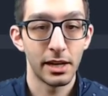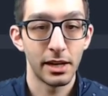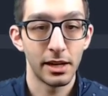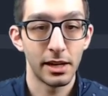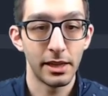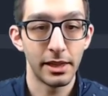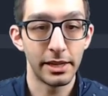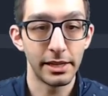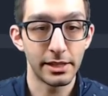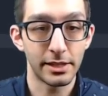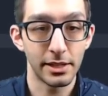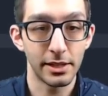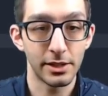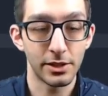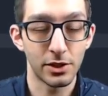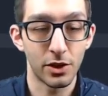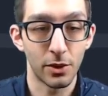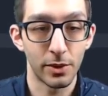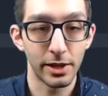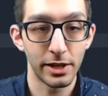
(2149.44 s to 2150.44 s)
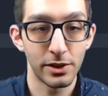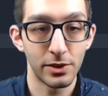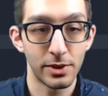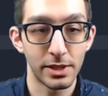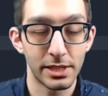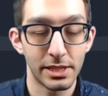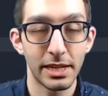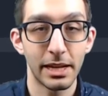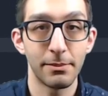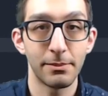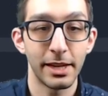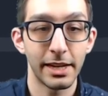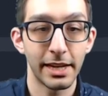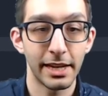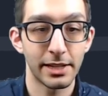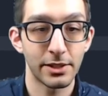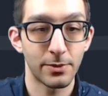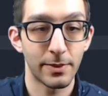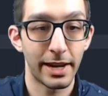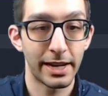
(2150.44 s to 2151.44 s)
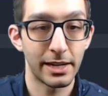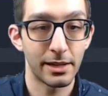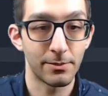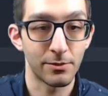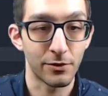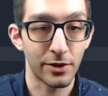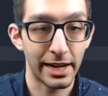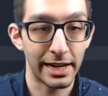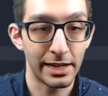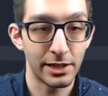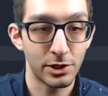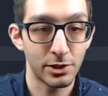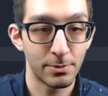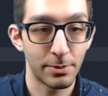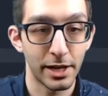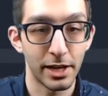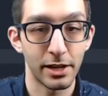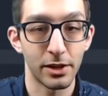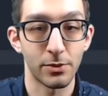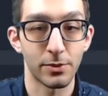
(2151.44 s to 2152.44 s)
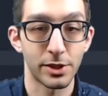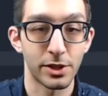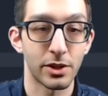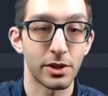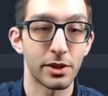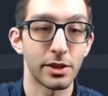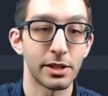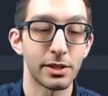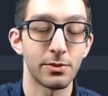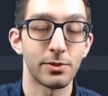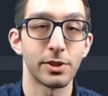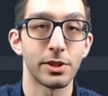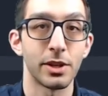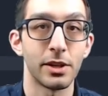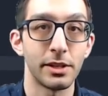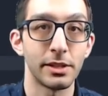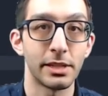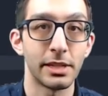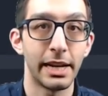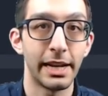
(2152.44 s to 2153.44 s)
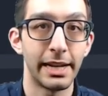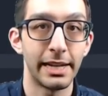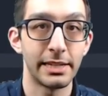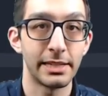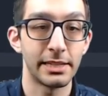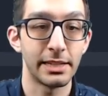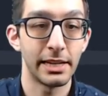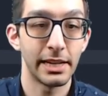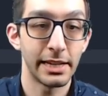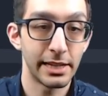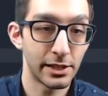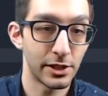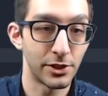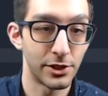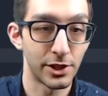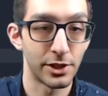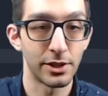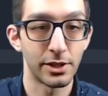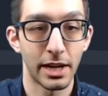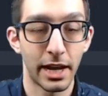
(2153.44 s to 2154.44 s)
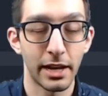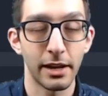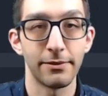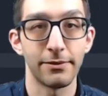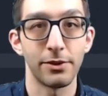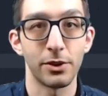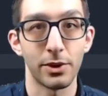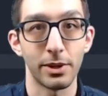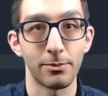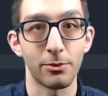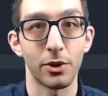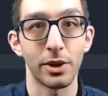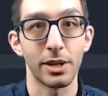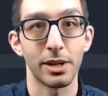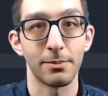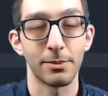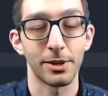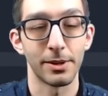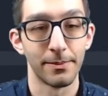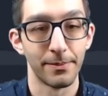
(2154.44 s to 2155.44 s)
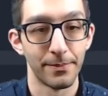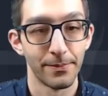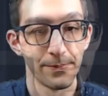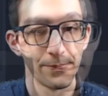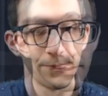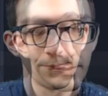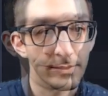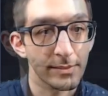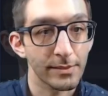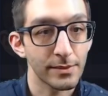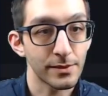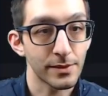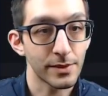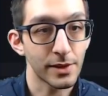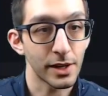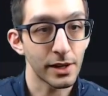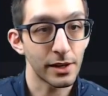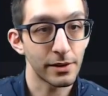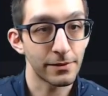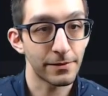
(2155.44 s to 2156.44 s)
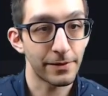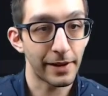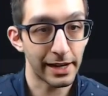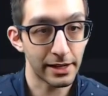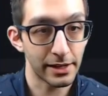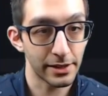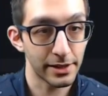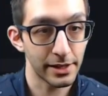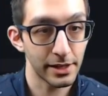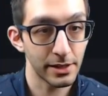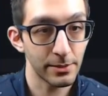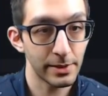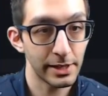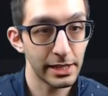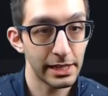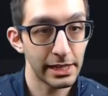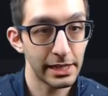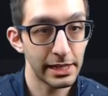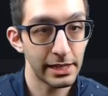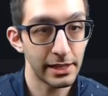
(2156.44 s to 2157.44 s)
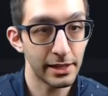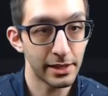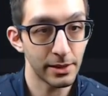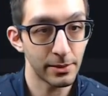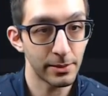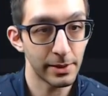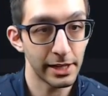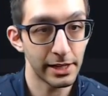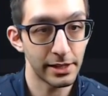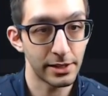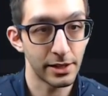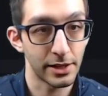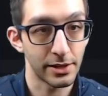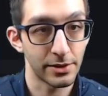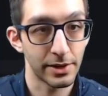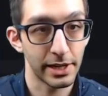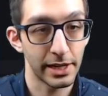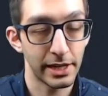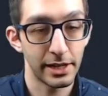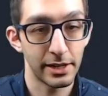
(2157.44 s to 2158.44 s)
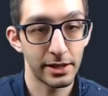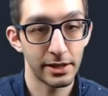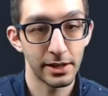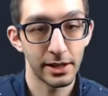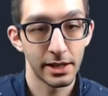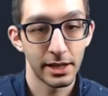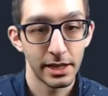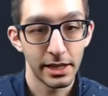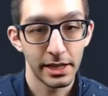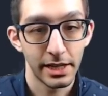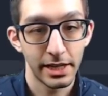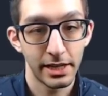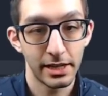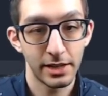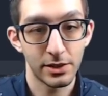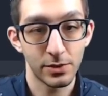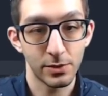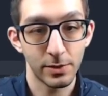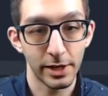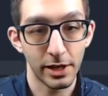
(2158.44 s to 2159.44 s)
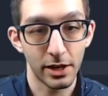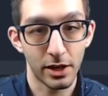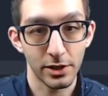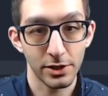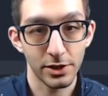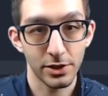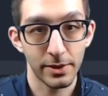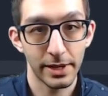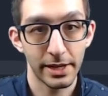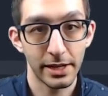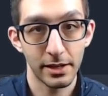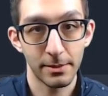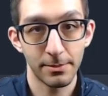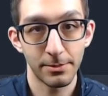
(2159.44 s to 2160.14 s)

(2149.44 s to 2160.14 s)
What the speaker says: This is going to do the same thing as random range, but it'll return its result as an integer, not a floating point number. The final thing we need that we had done right here is we also ended up